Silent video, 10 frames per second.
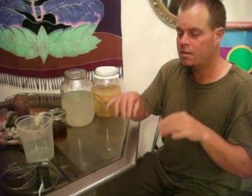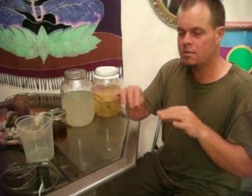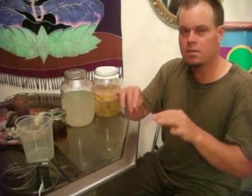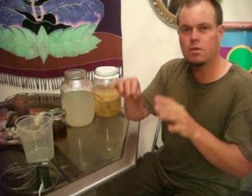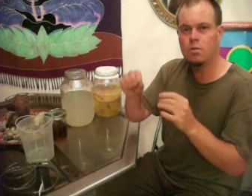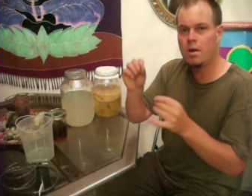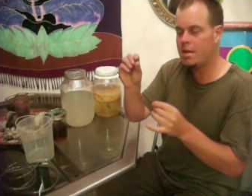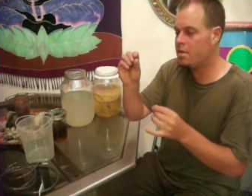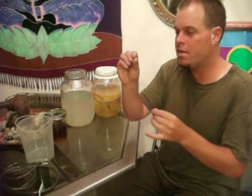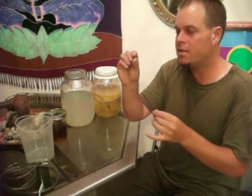these little
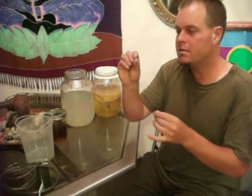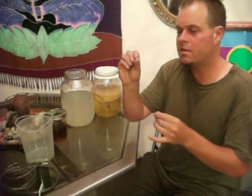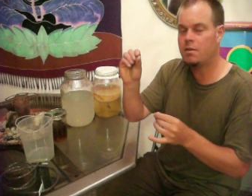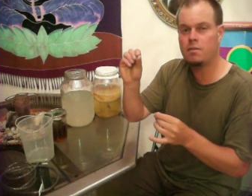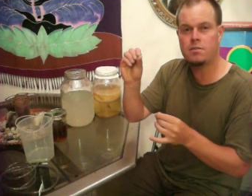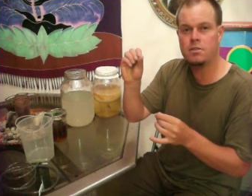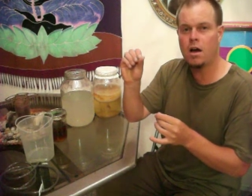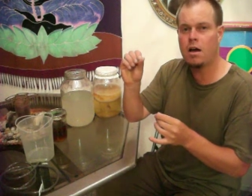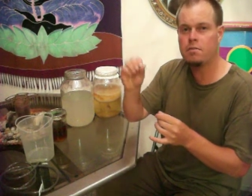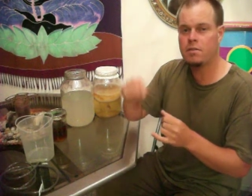white things, and they're
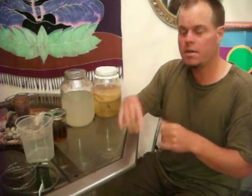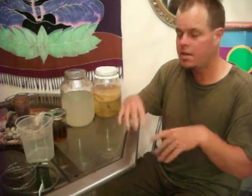soft,